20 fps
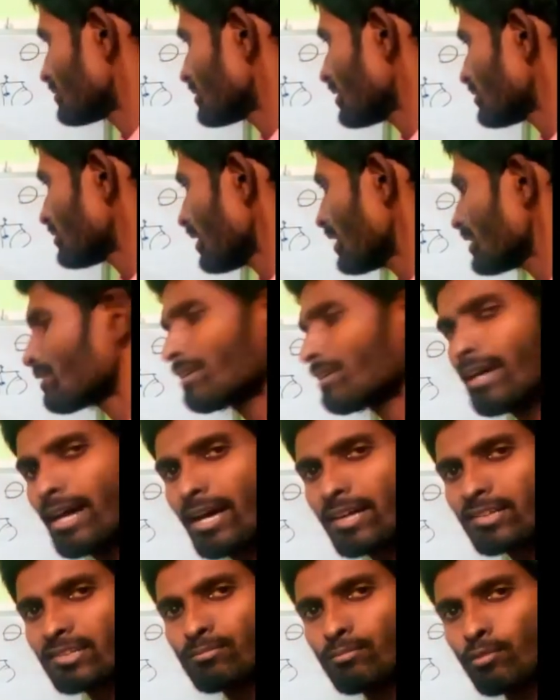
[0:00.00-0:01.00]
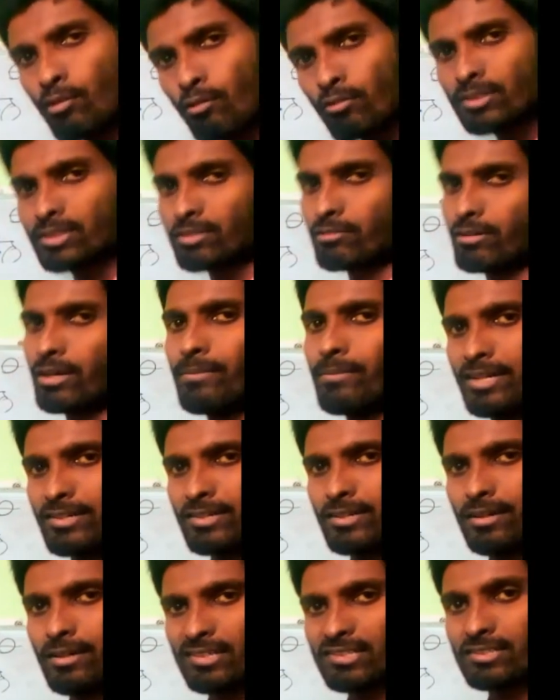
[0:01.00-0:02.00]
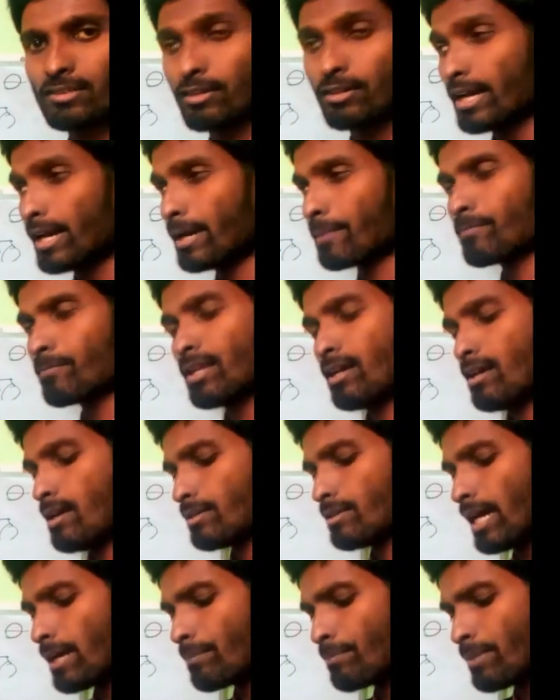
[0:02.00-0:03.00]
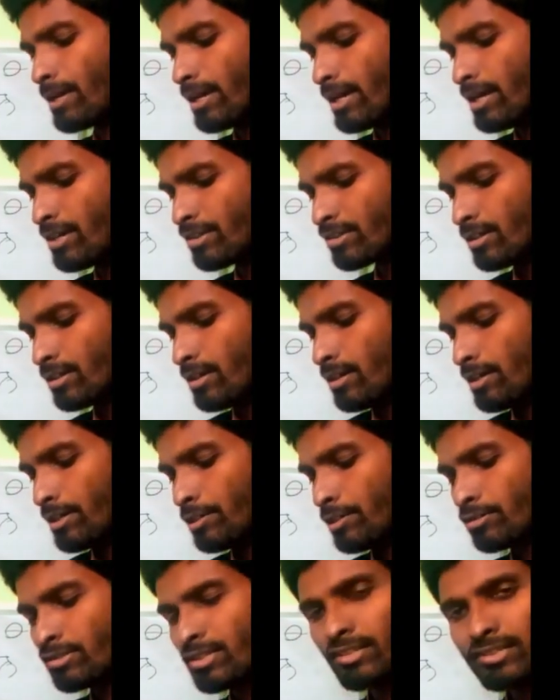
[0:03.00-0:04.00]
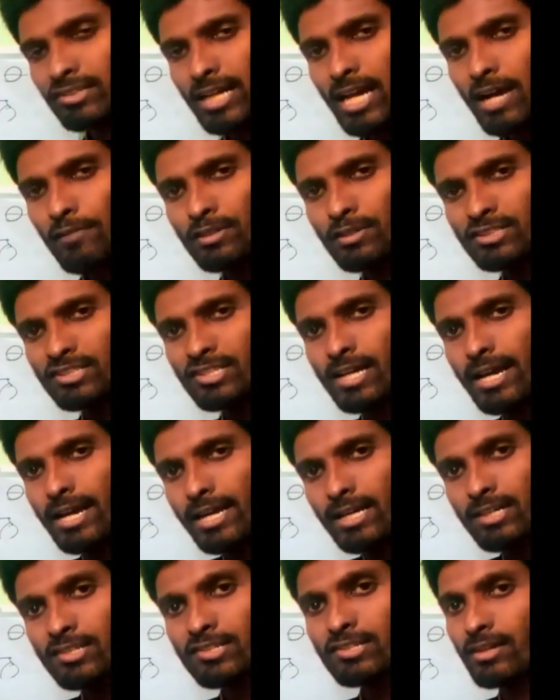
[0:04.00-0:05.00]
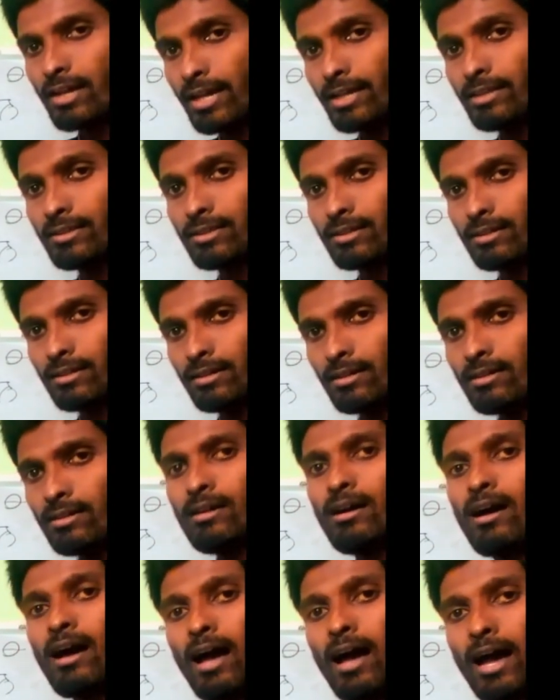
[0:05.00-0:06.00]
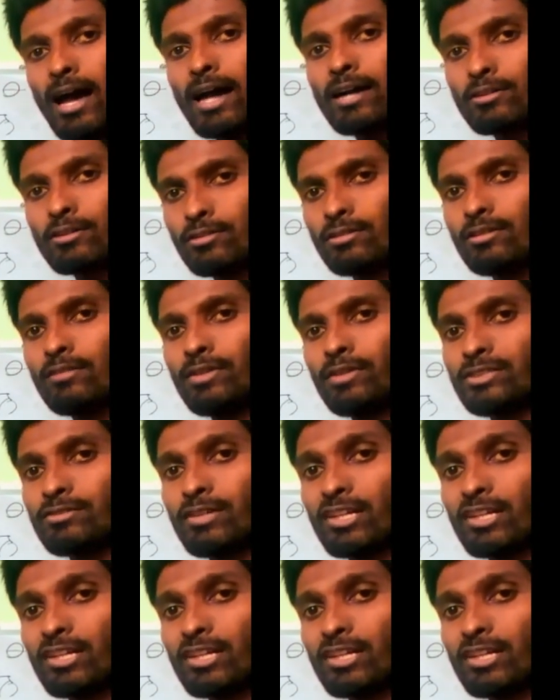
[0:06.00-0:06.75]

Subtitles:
the cycle has moved 3 meters. Okay, that means you just have a change in the angle with